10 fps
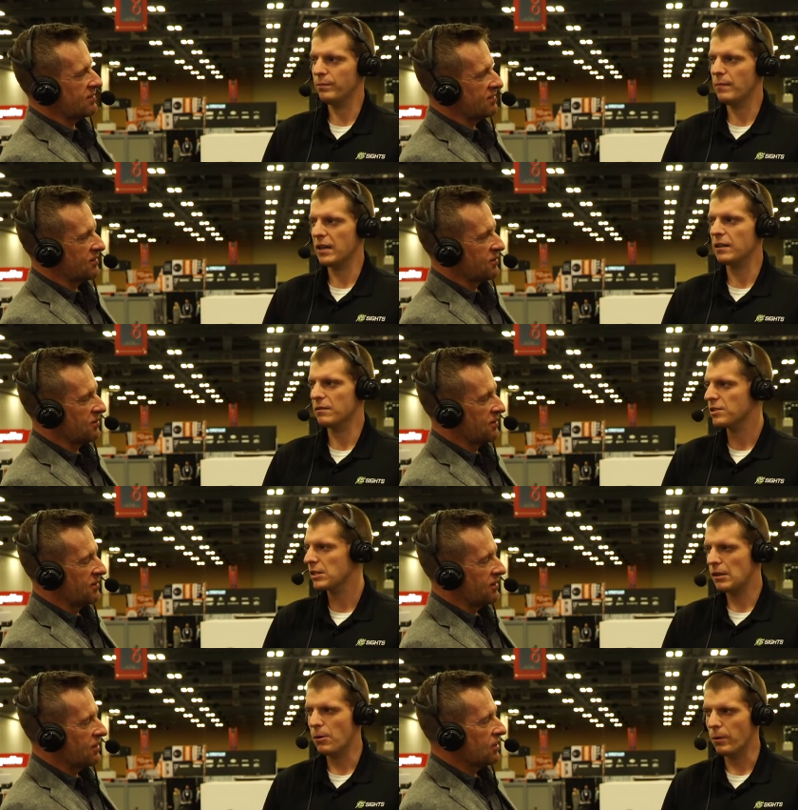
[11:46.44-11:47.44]
Speaker 1: Make it
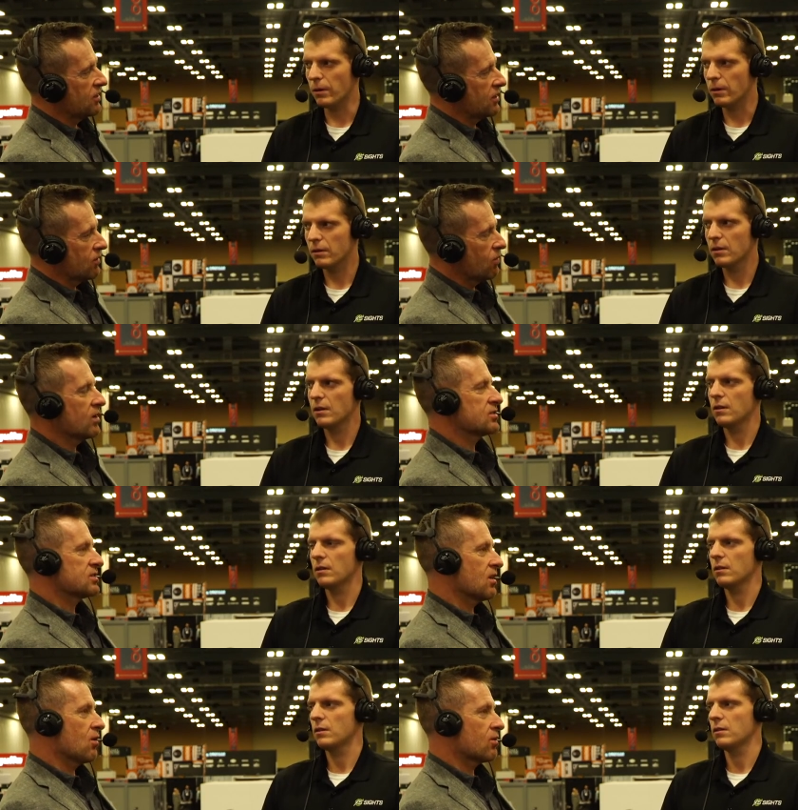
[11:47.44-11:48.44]
slower. Well,
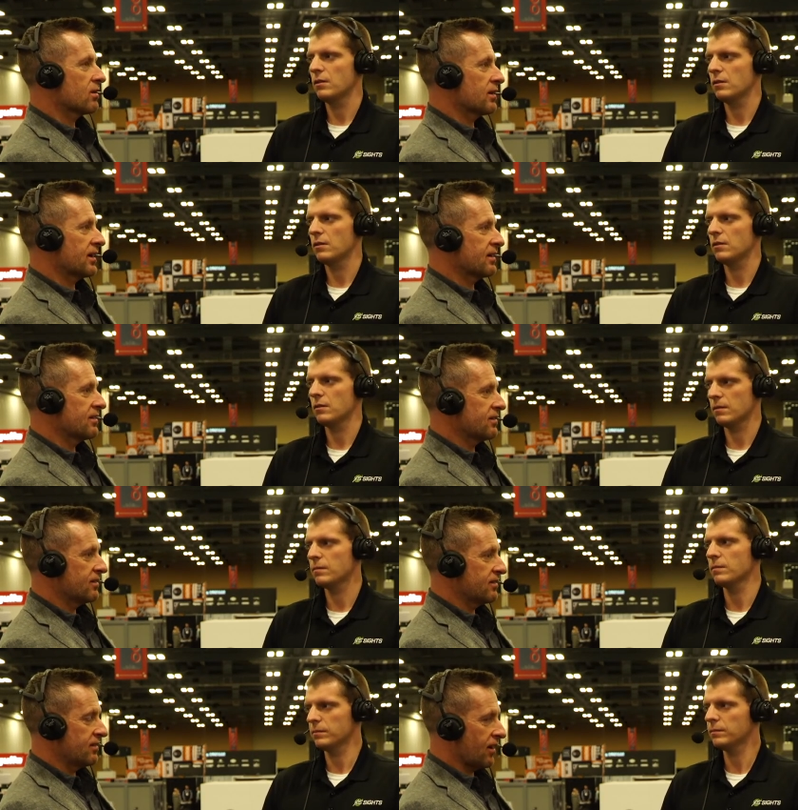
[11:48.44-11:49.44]
slower
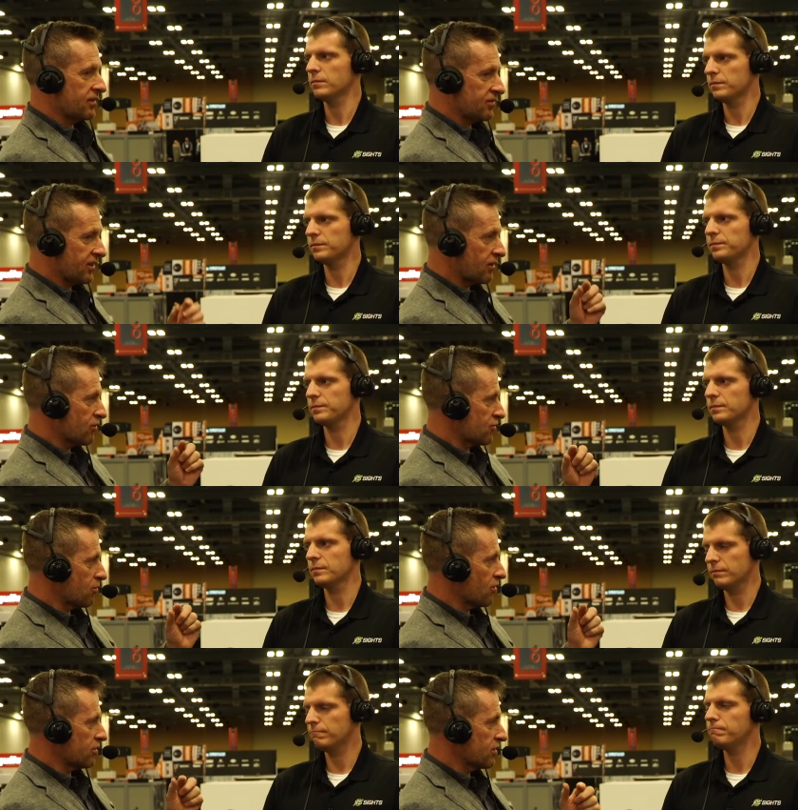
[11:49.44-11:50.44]
and
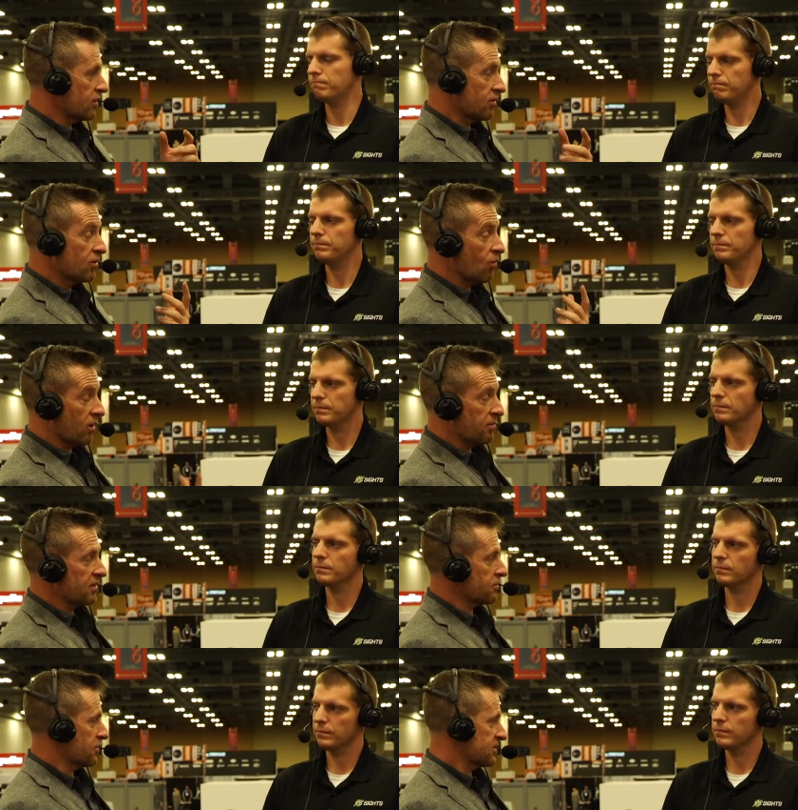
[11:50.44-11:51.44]
non-distinguishable. And you want to
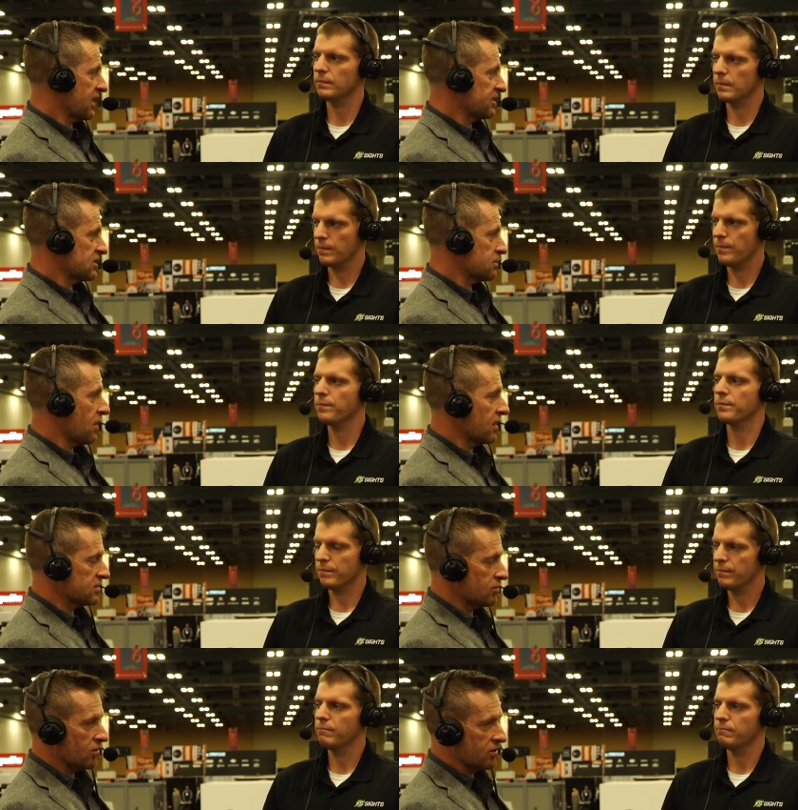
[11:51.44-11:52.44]
be as precise as
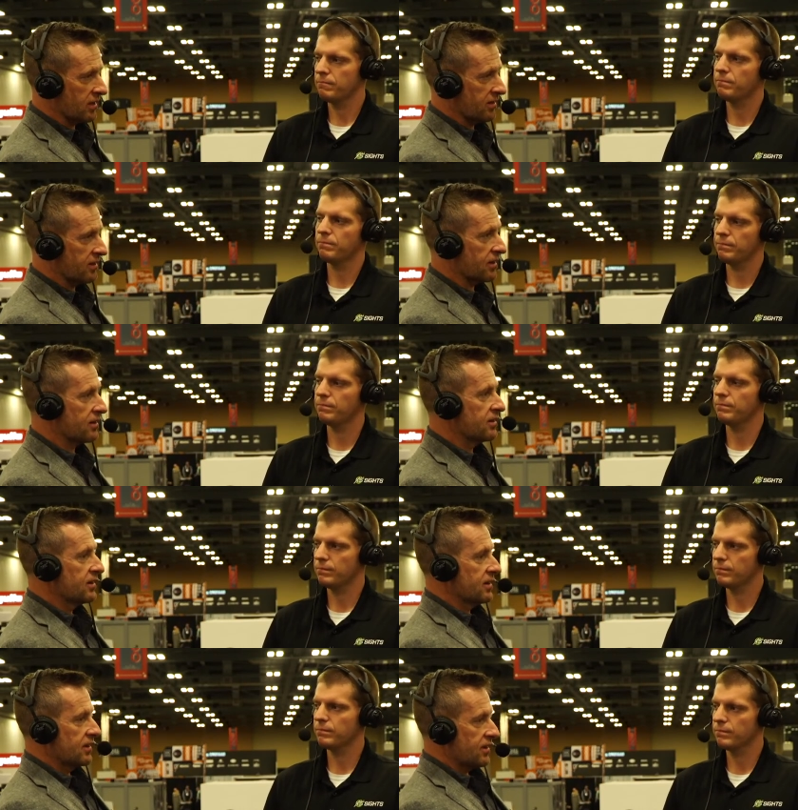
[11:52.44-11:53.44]
possible. And then
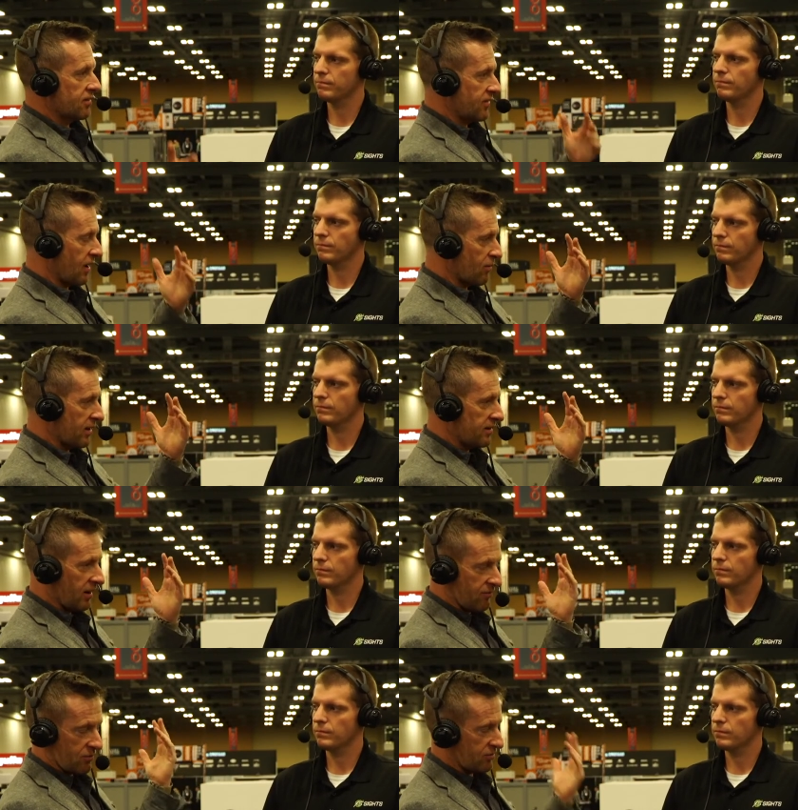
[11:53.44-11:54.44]
if that red
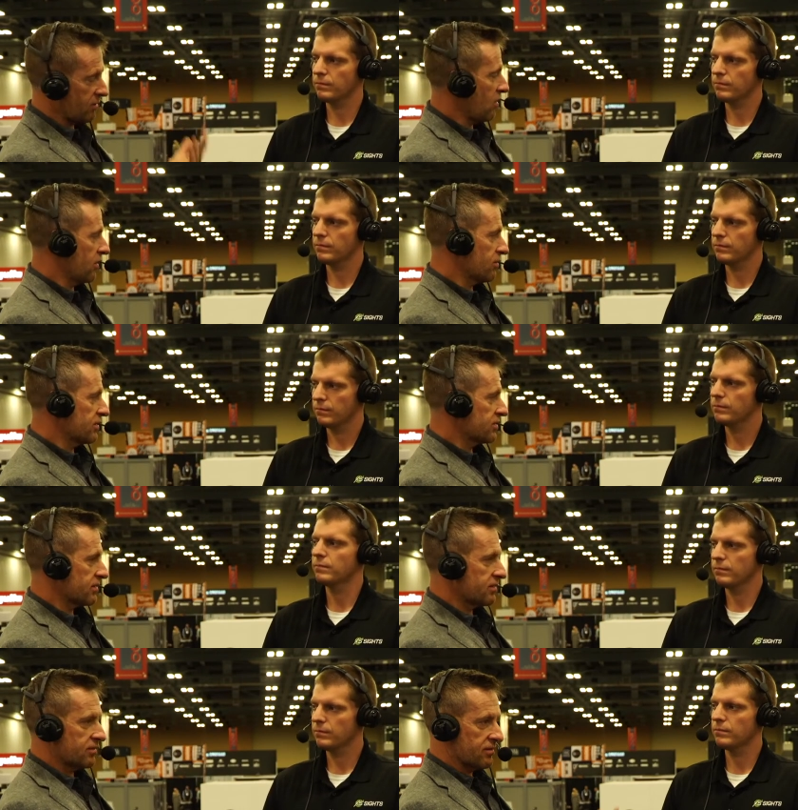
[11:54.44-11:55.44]
dot for some odd
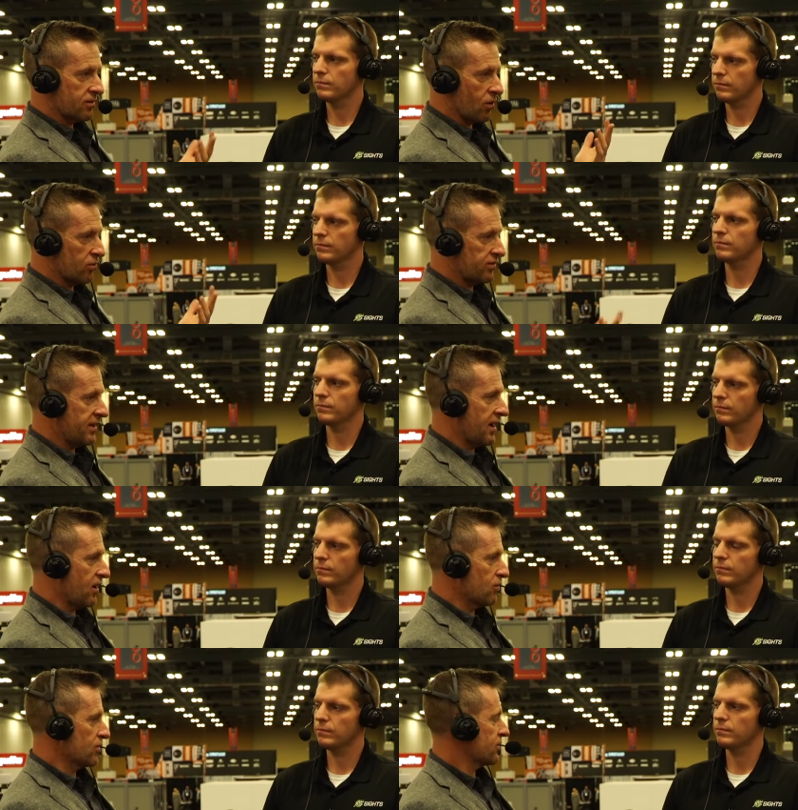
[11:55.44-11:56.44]
reason goes
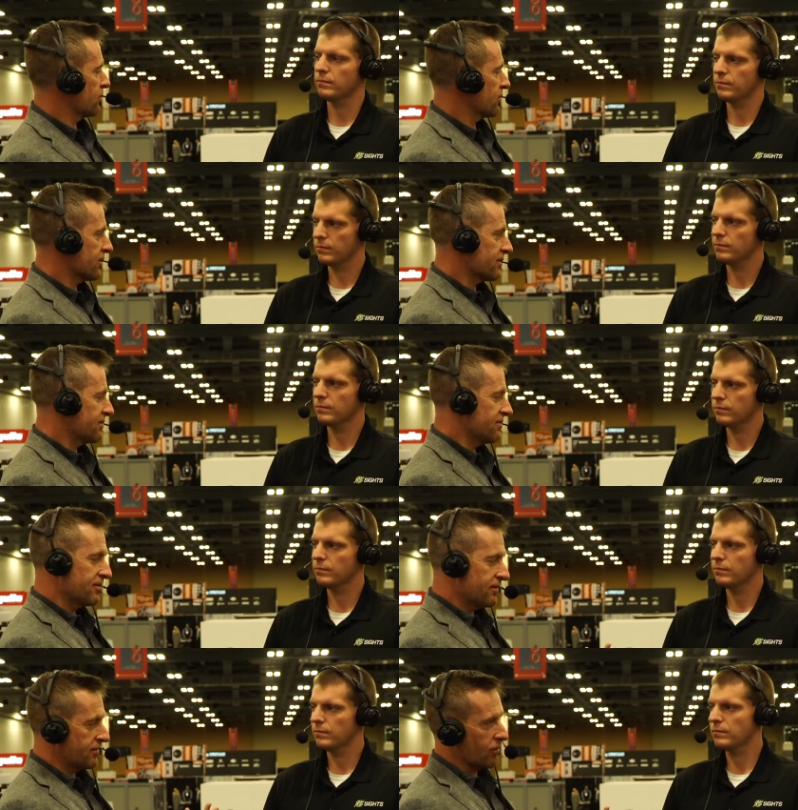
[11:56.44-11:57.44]
down, which I really
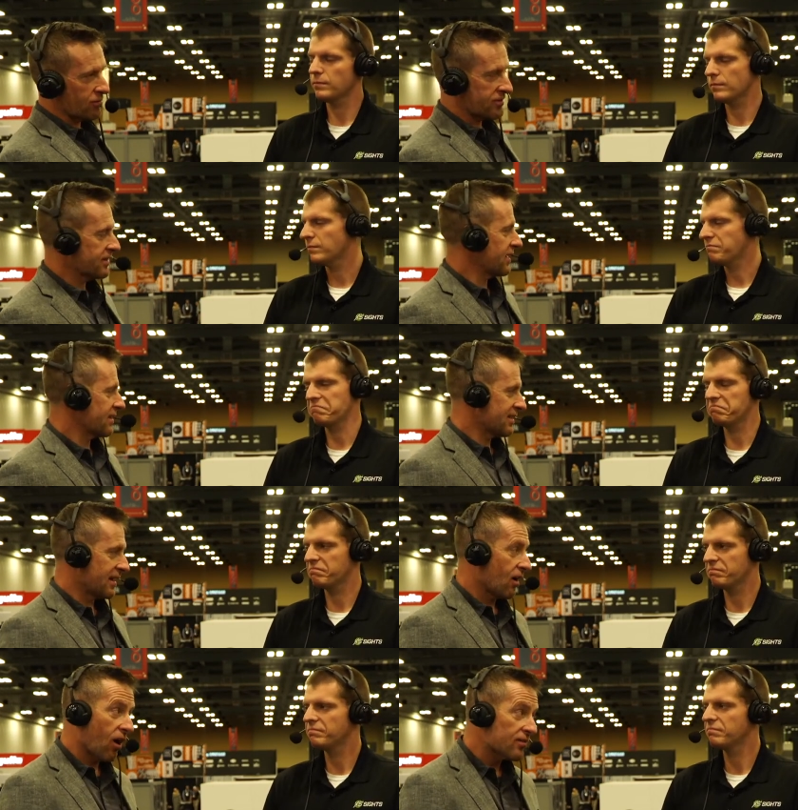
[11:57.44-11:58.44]
don't see
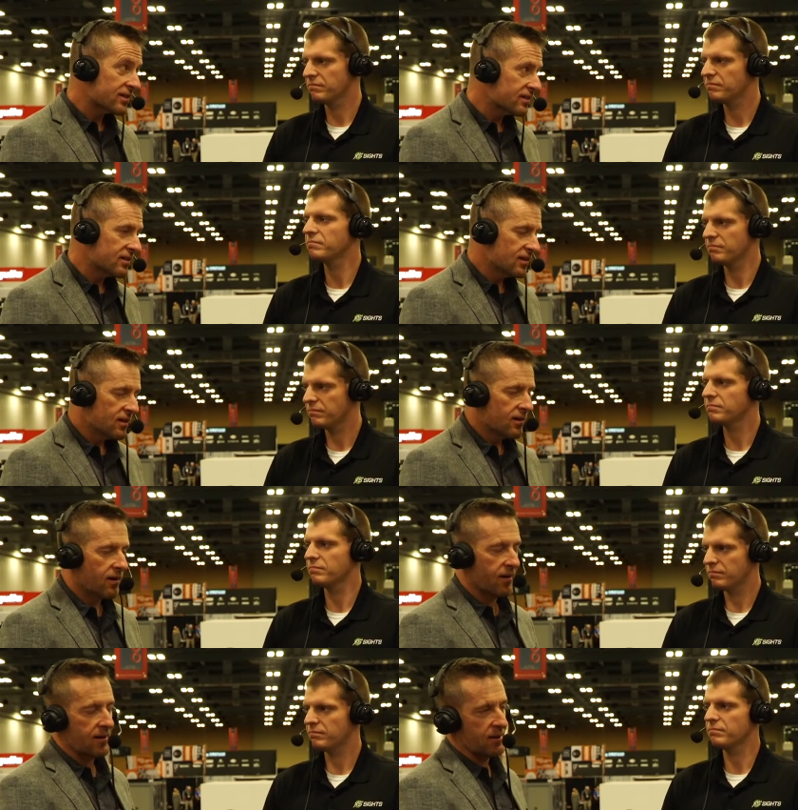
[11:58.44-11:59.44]
that often,
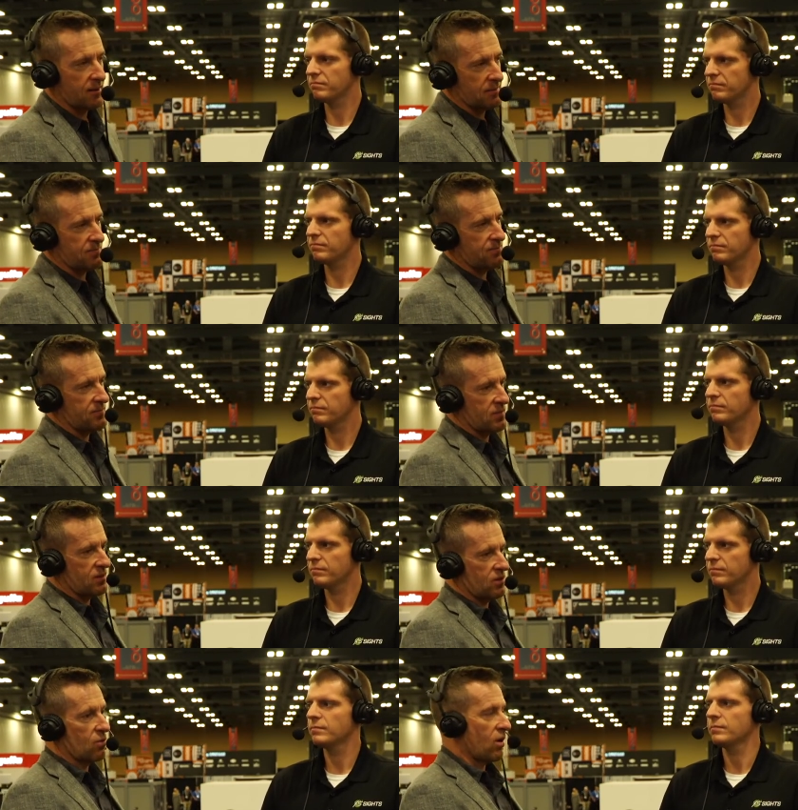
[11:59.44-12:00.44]

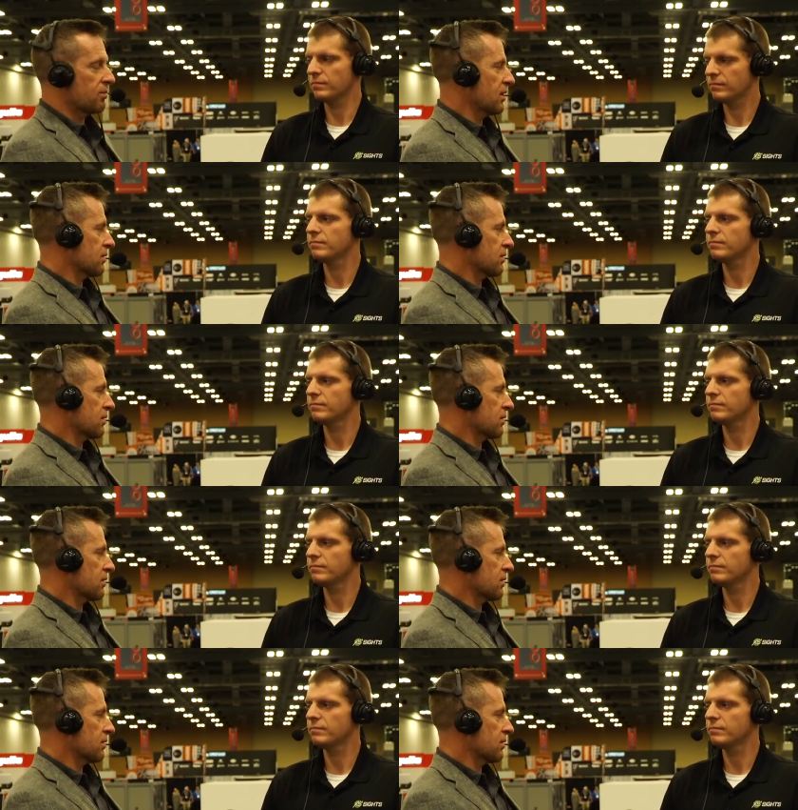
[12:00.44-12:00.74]
you want to be